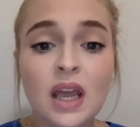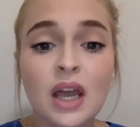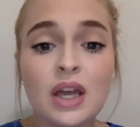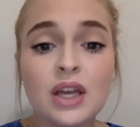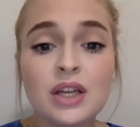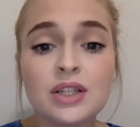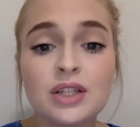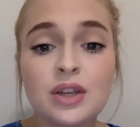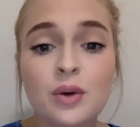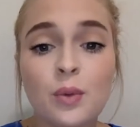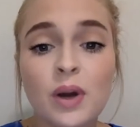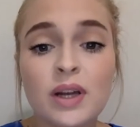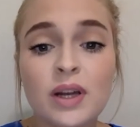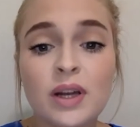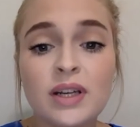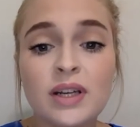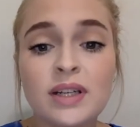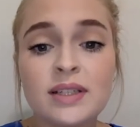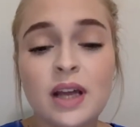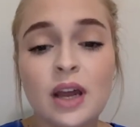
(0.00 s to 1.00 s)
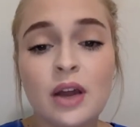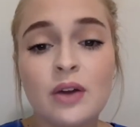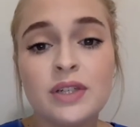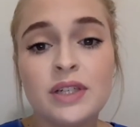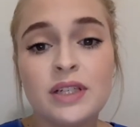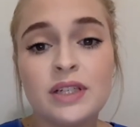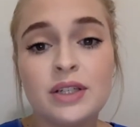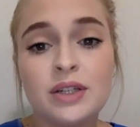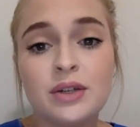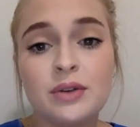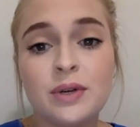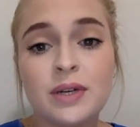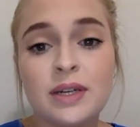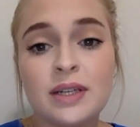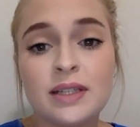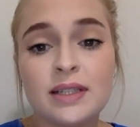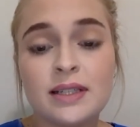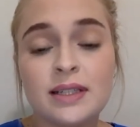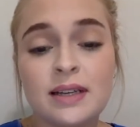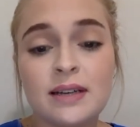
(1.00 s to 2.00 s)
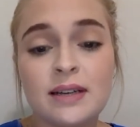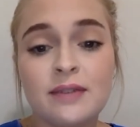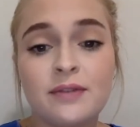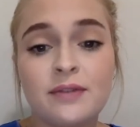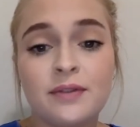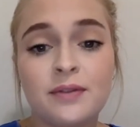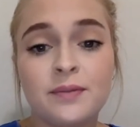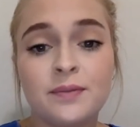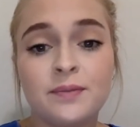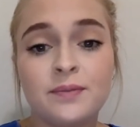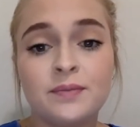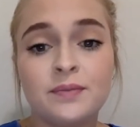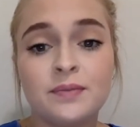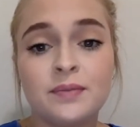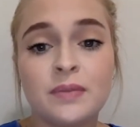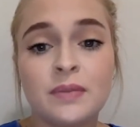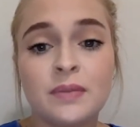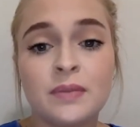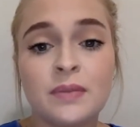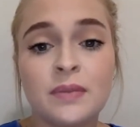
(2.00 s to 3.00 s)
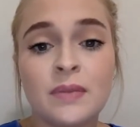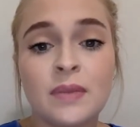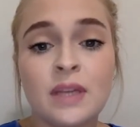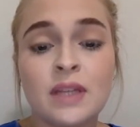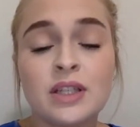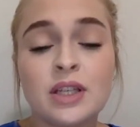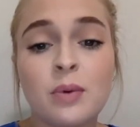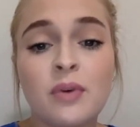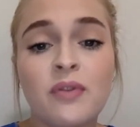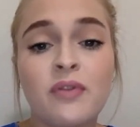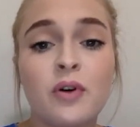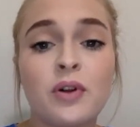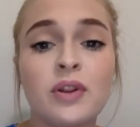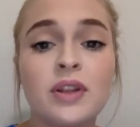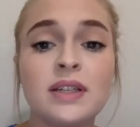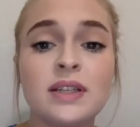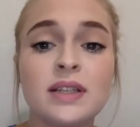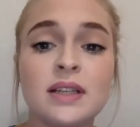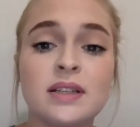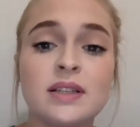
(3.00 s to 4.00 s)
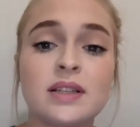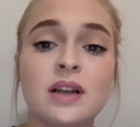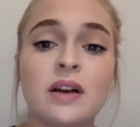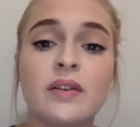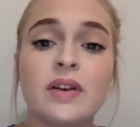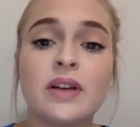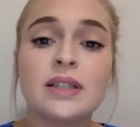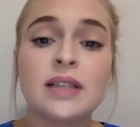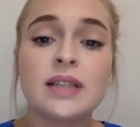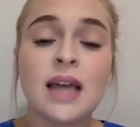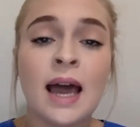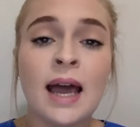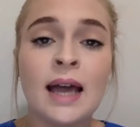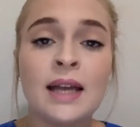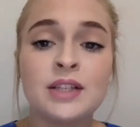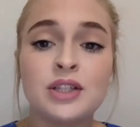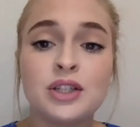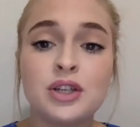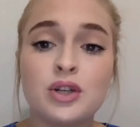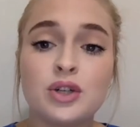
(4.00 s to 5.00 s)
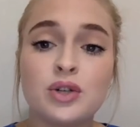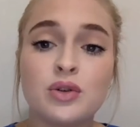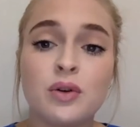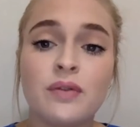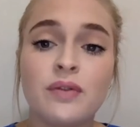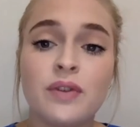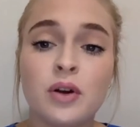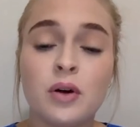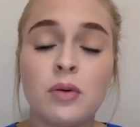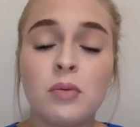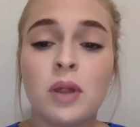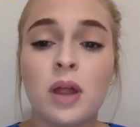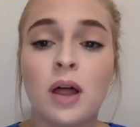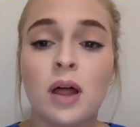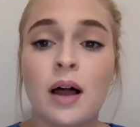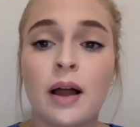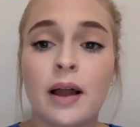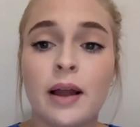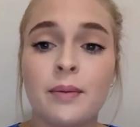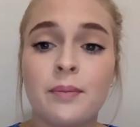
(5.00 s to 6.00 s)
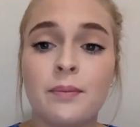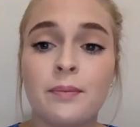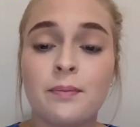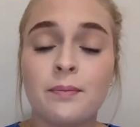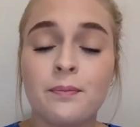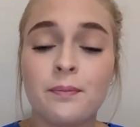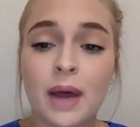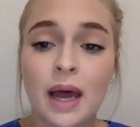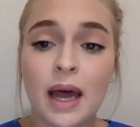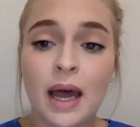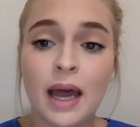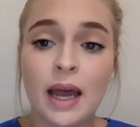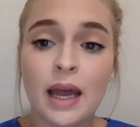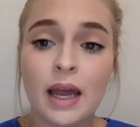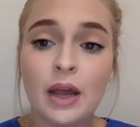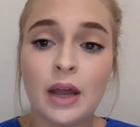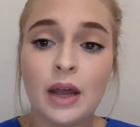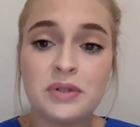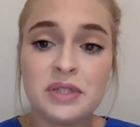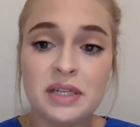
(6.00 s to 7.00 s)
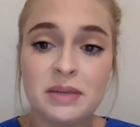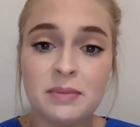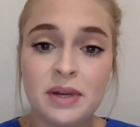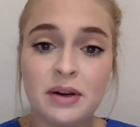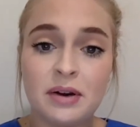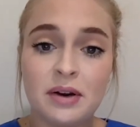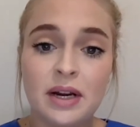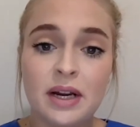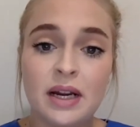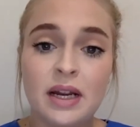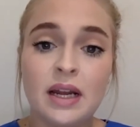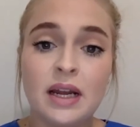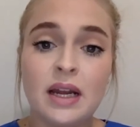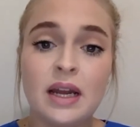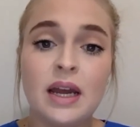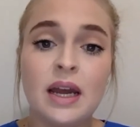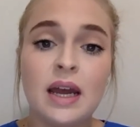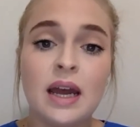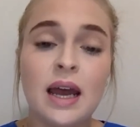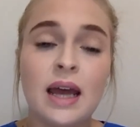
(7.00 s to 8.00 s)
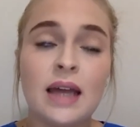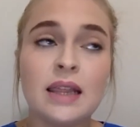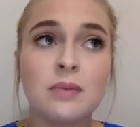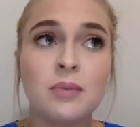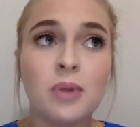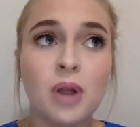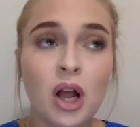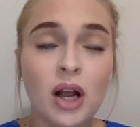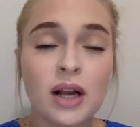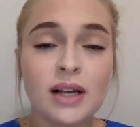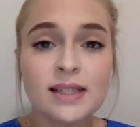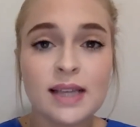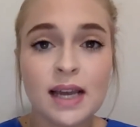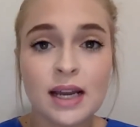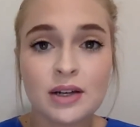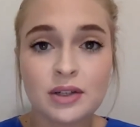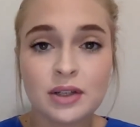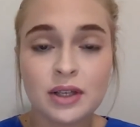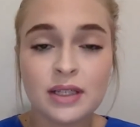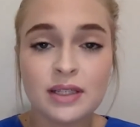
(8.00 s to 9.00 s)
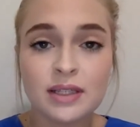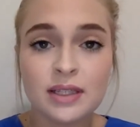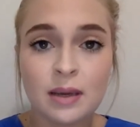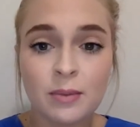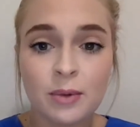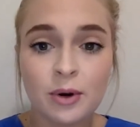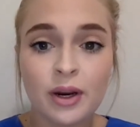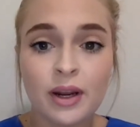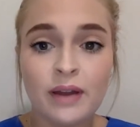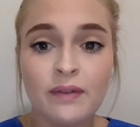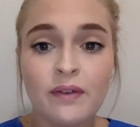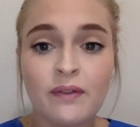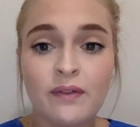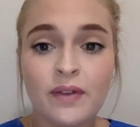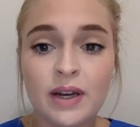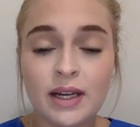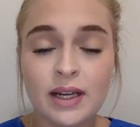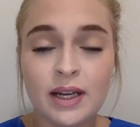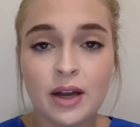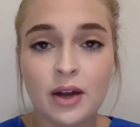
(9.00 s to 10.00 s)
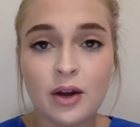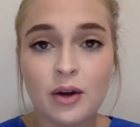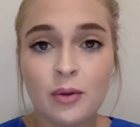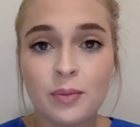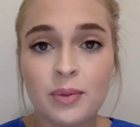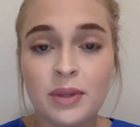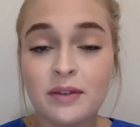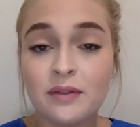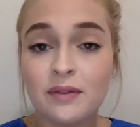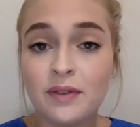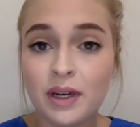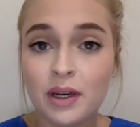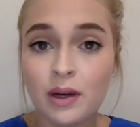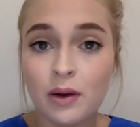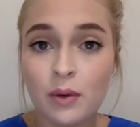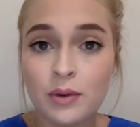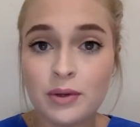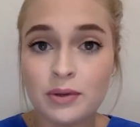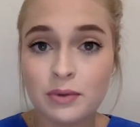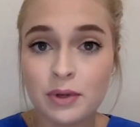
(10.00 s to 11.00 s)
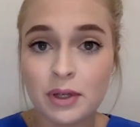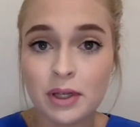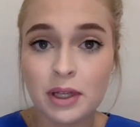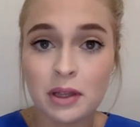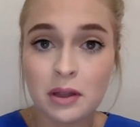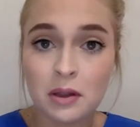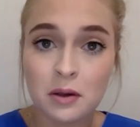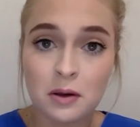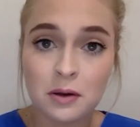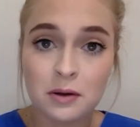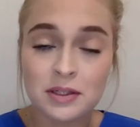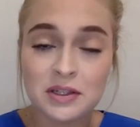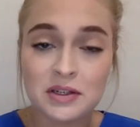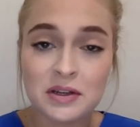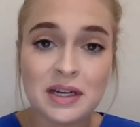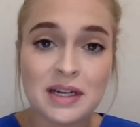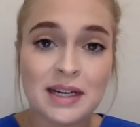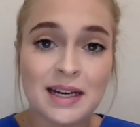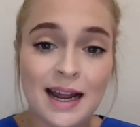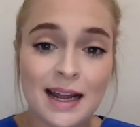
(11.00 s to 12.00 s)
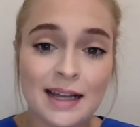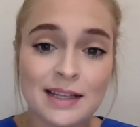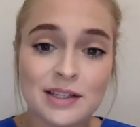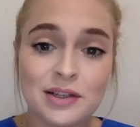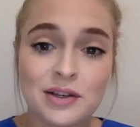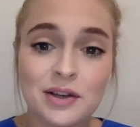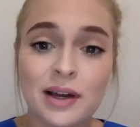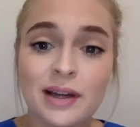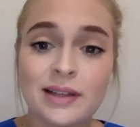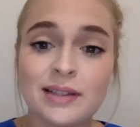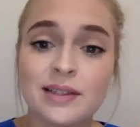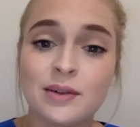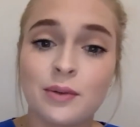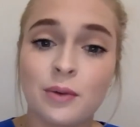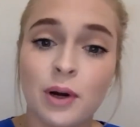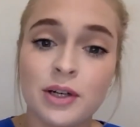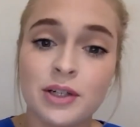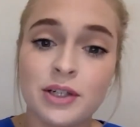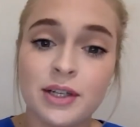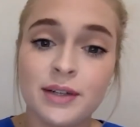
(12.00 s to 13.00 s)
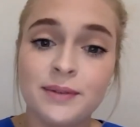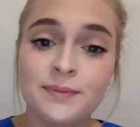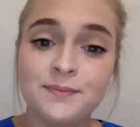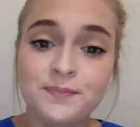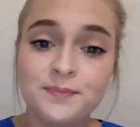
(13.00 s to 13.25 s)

So what does an OT do in a SNF? So before this in-service, I asked you to review a blog by OT Miri. And the blog is actually a summary of a video, but the video is really long, so I didn't ask you guys to watch it.